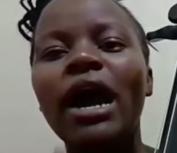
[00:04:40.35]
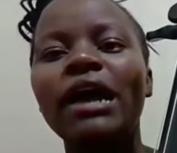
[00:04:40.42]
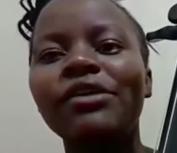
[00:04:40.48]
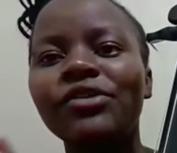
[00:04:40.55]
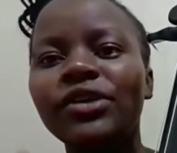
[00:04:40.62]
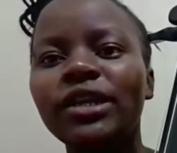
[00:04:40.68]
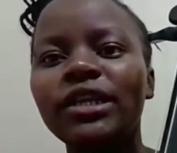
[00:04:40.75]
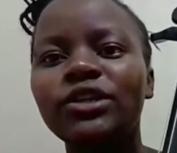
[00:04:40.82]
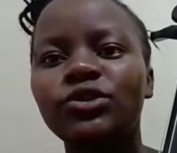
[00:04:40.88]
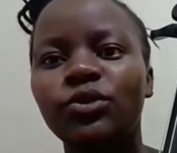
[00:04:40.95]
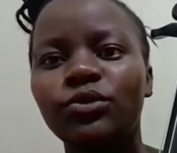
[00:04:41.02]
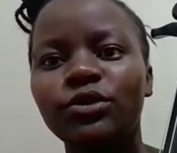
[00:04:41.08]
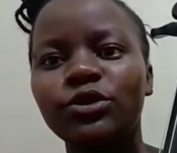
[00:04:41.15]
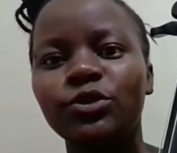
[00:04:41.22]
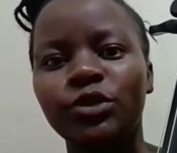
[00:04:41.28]
really don't
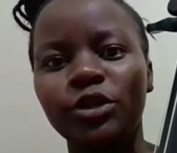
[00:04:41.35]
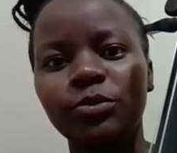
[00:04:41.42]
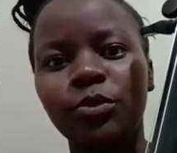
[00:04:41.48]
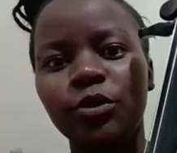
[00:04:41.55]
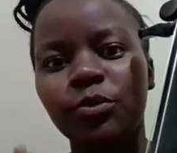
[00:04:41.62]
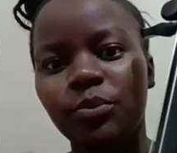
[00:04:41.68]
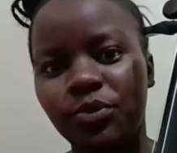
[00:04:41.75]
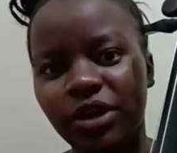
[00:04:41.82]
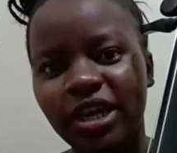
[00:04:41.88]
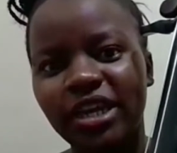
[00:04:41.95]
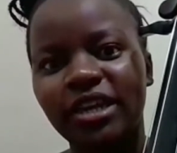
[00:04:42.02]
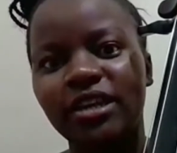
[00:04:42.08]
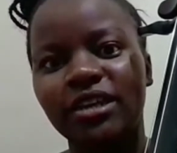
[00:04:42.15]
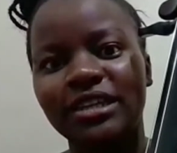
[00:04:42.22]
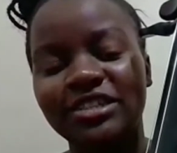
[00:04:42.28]
want to keep on
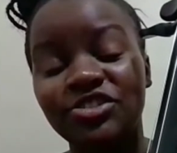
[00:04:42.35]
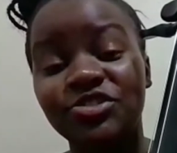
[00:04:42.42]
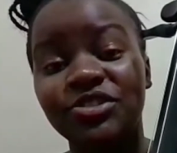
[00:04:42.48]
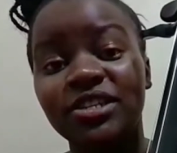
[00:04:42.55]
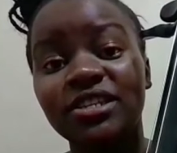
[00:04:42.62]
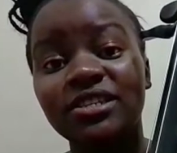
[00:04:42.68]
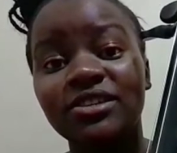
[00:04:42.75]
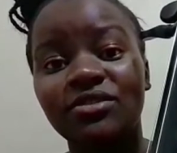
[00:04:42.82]
breaking strings.